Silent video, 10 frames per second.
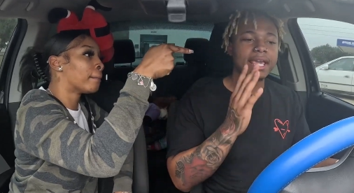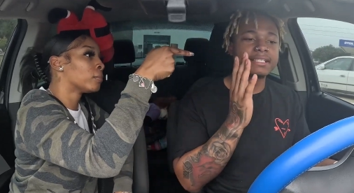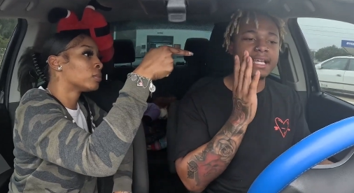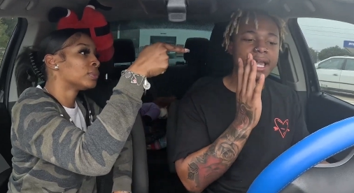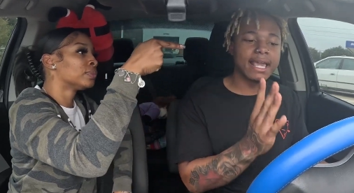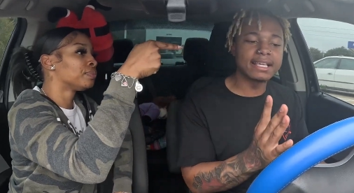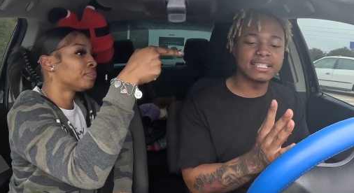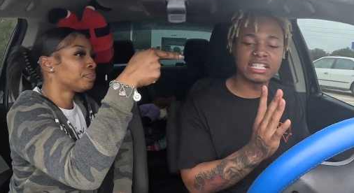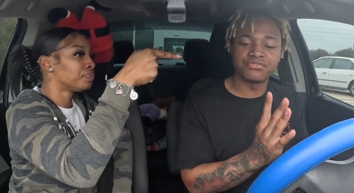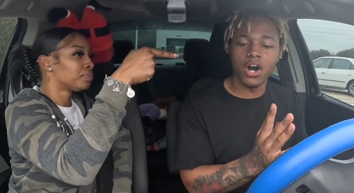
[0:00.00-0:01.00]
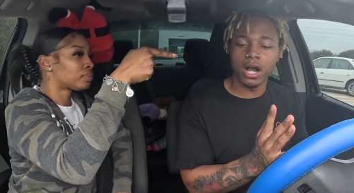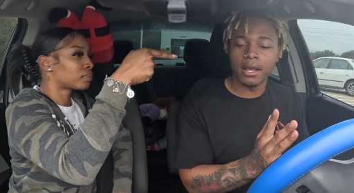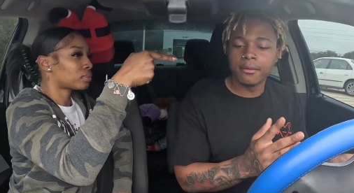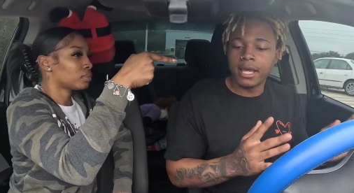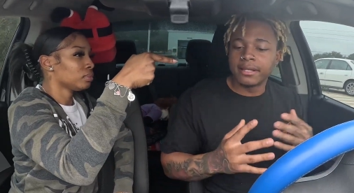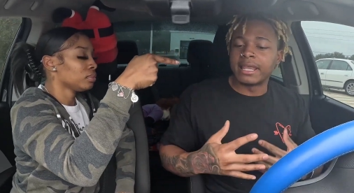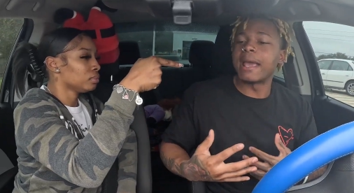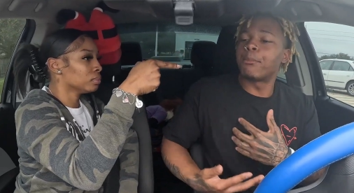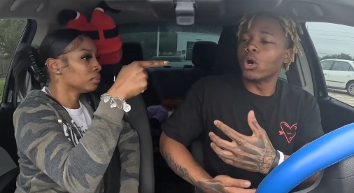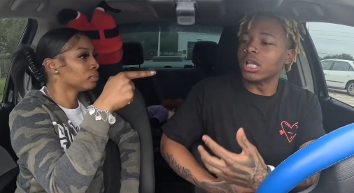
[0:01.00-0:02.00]
Speaker 1: It's easy as fuck.
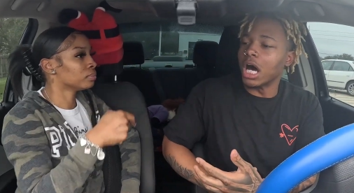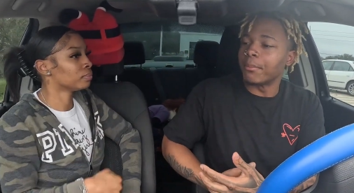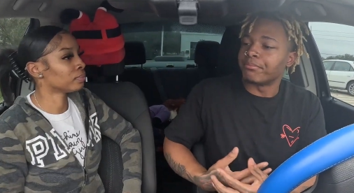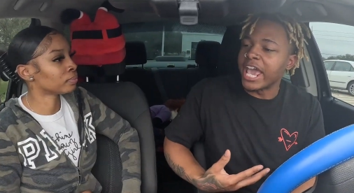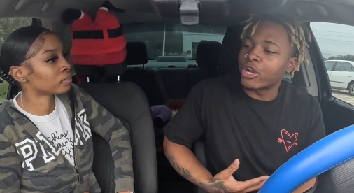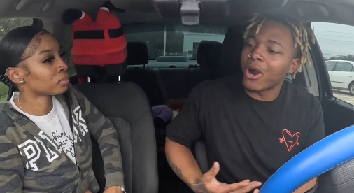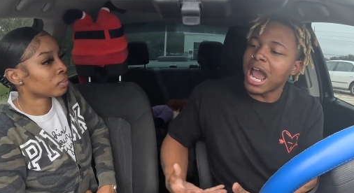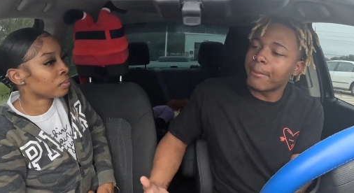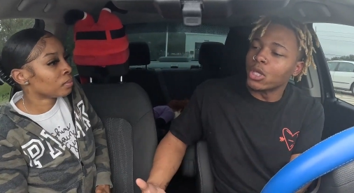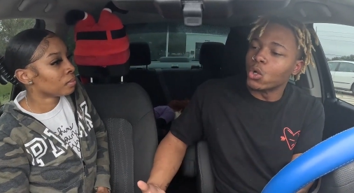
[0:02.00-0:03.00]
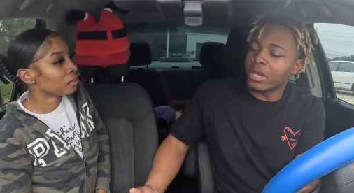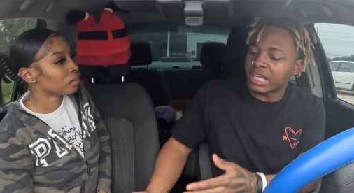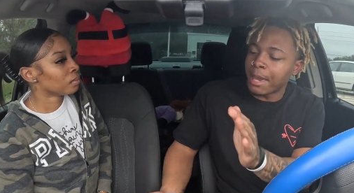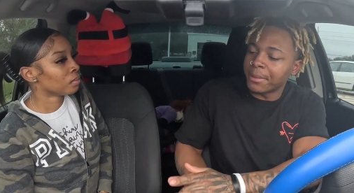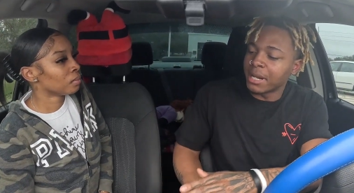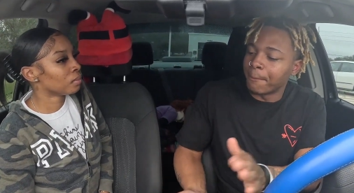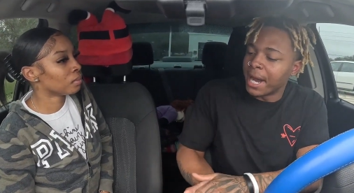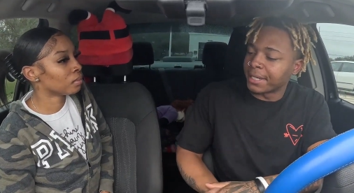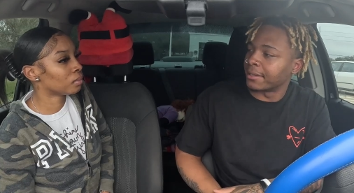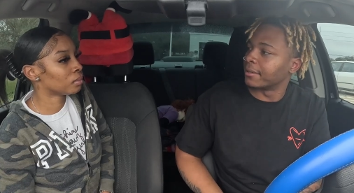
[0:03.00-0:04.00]
They pull up, they grab you, and give me the
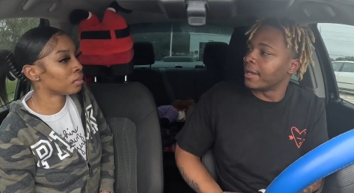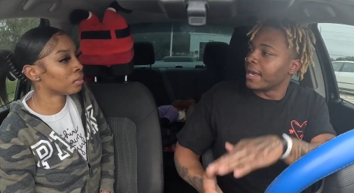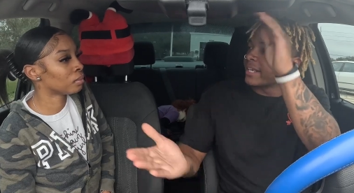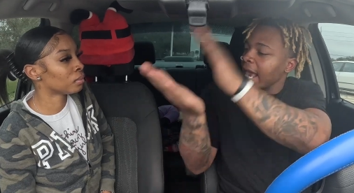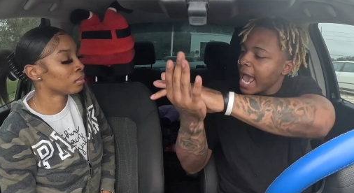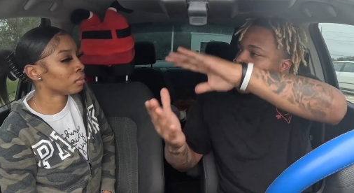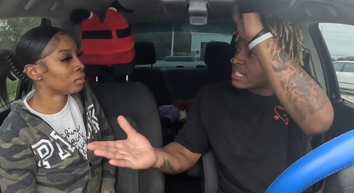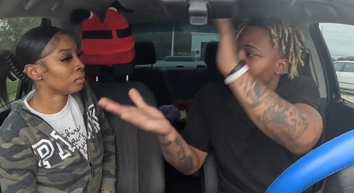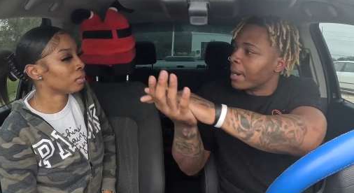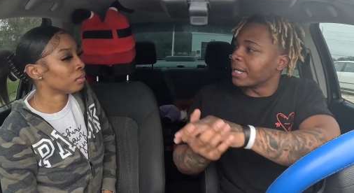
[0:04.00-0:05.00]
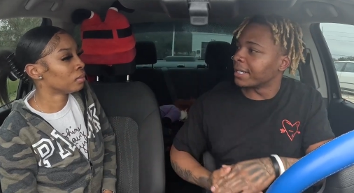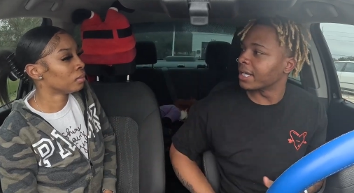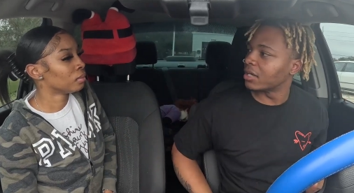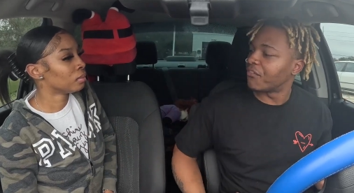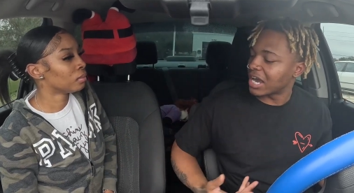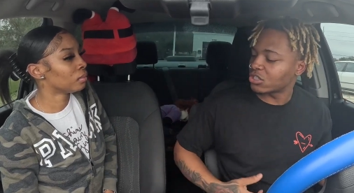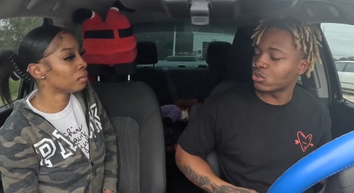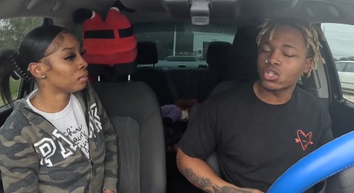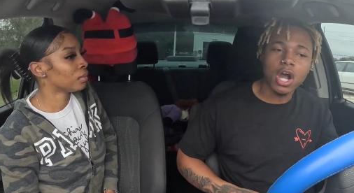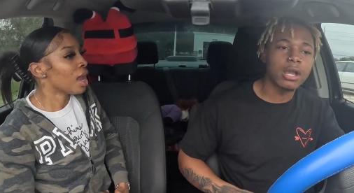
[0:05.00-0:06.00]
money. Cash money, nigga. Fuck is
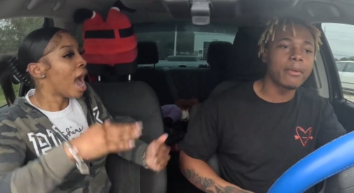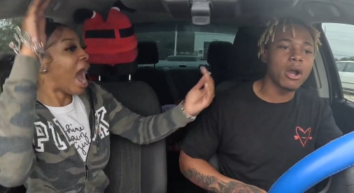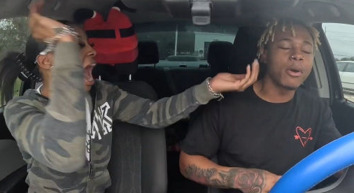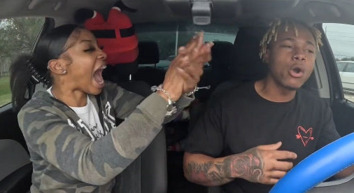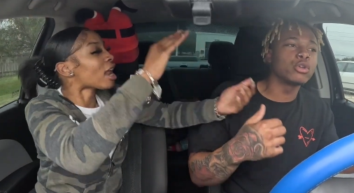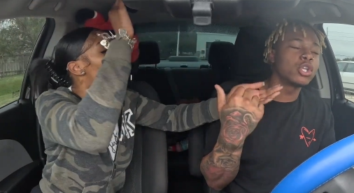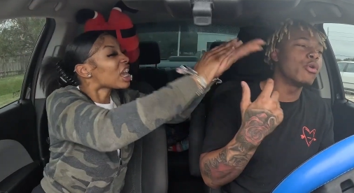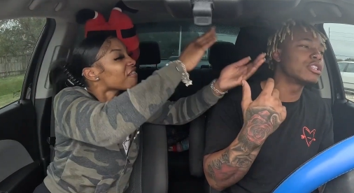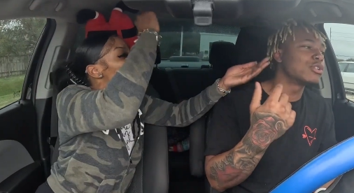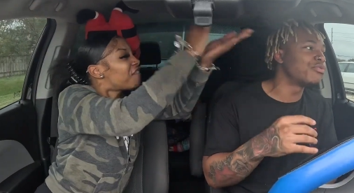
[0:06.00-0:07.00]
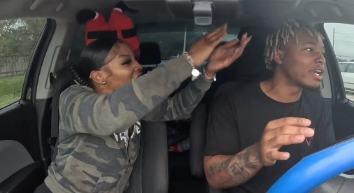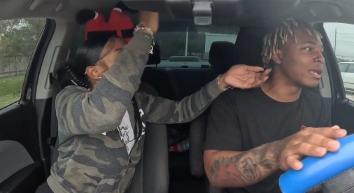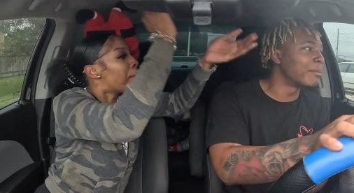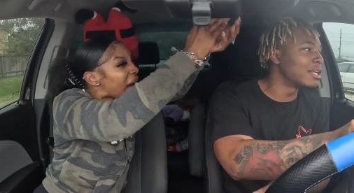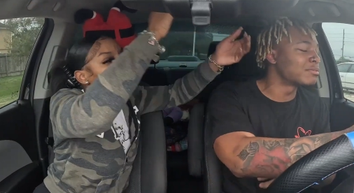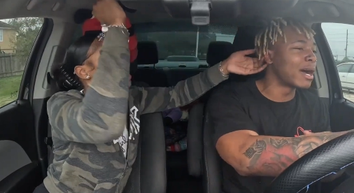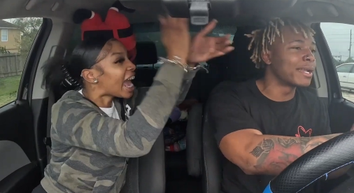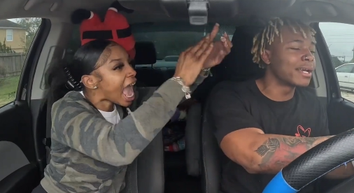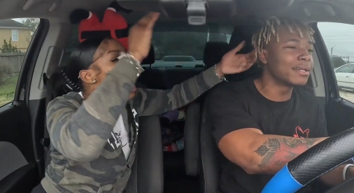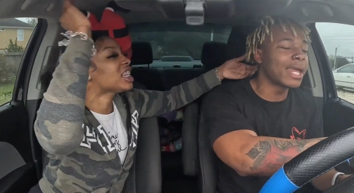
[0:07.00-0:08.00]
you talking about, bro? I do You doing too fucking much, my
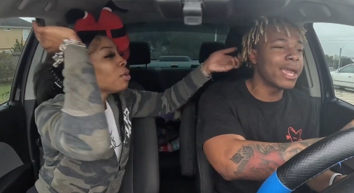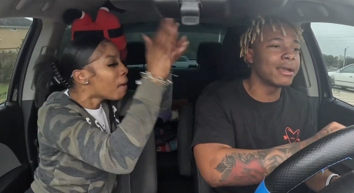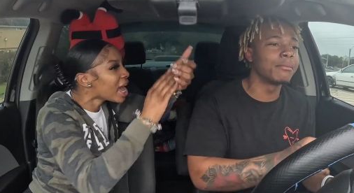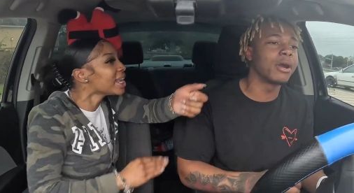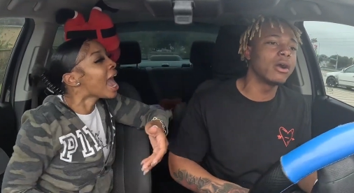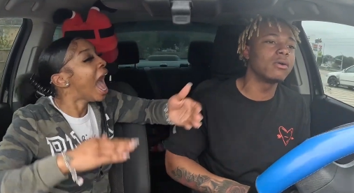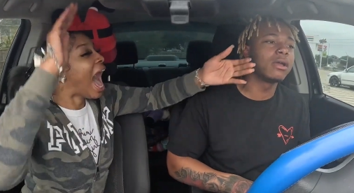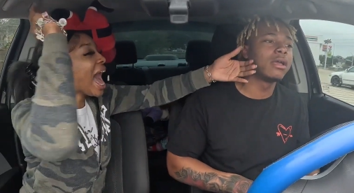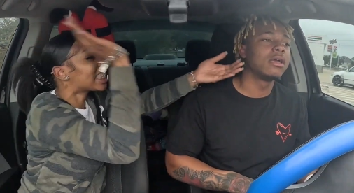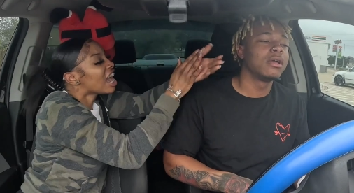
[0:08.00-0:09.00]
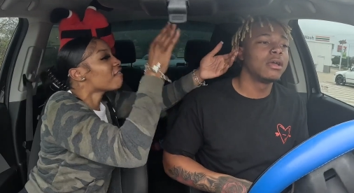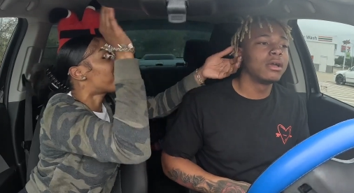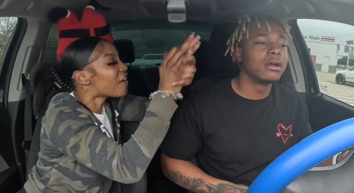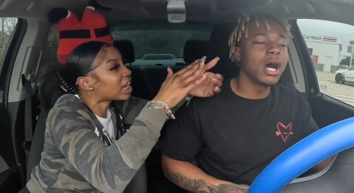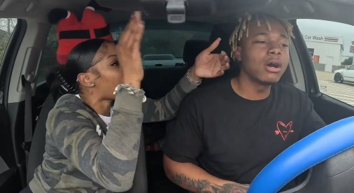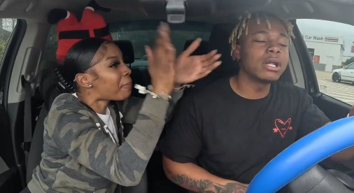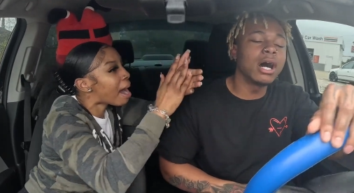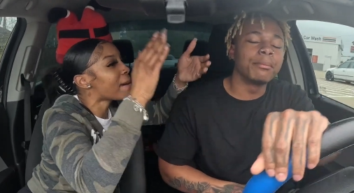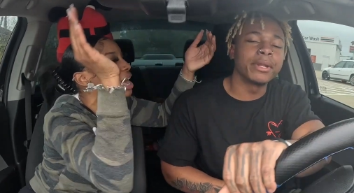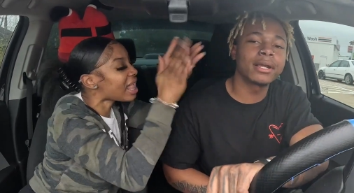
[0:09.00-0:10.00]
nigga. Damn, money. bro. I give a fuck Hold
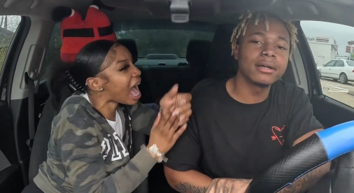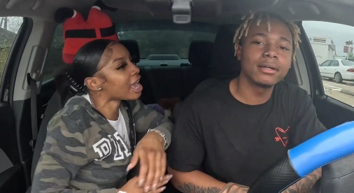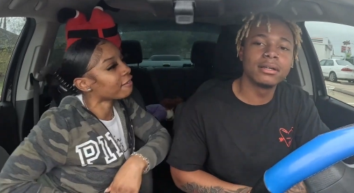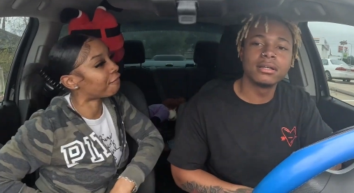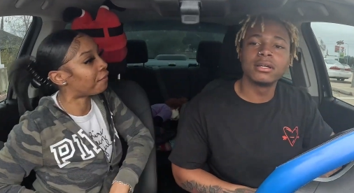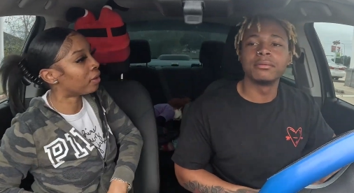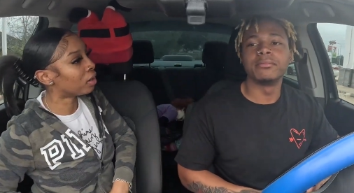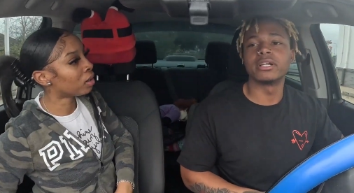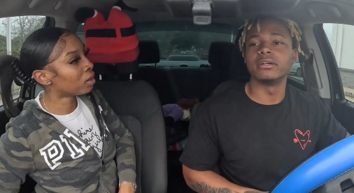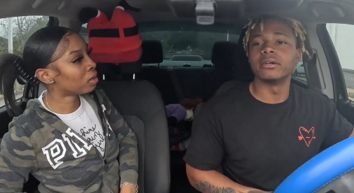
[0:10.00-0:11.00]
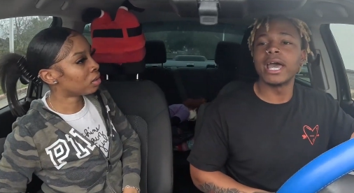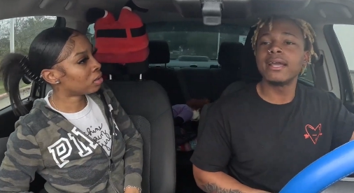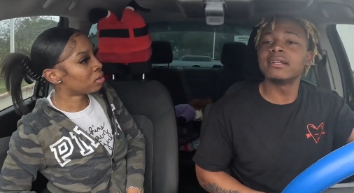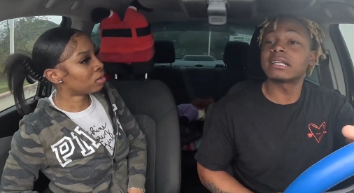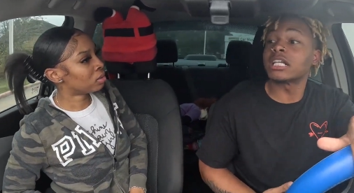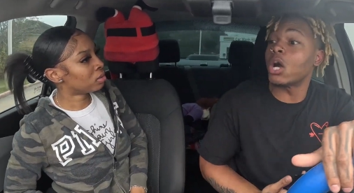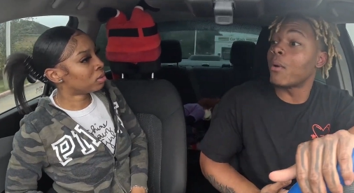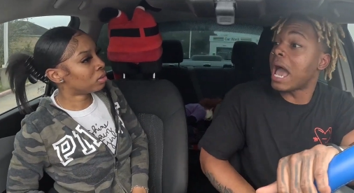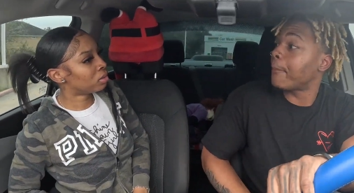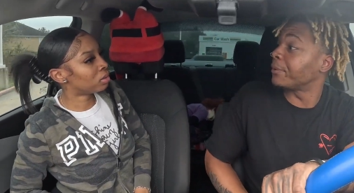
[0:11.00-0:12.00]
up, nigga. Life. Nigga, ain't nothing
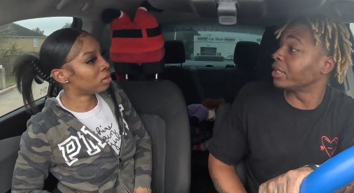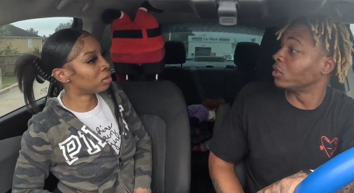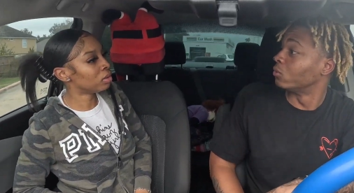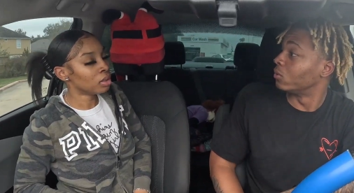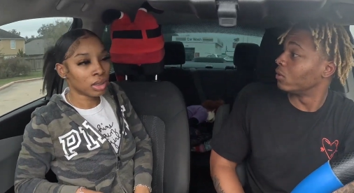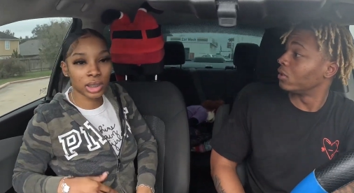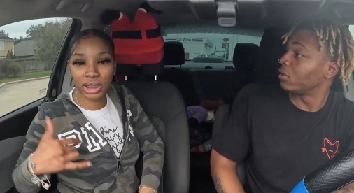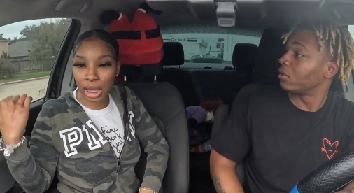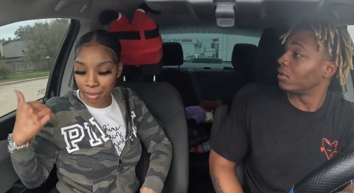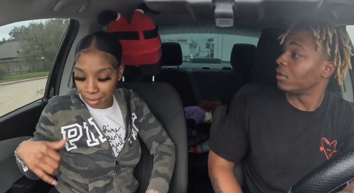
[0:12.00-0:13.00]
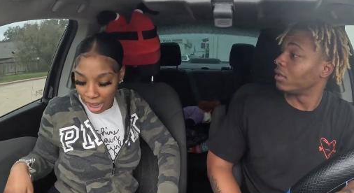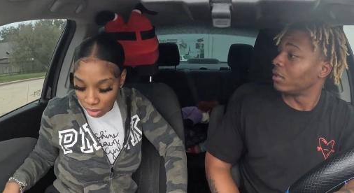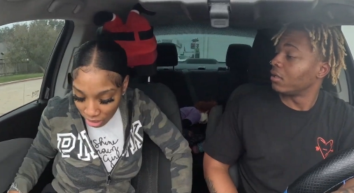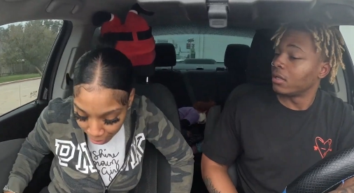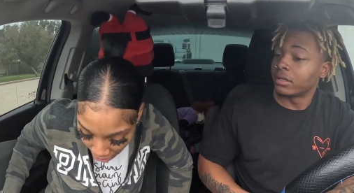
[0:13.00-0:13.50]
gonna happen to you. Let me out. Let me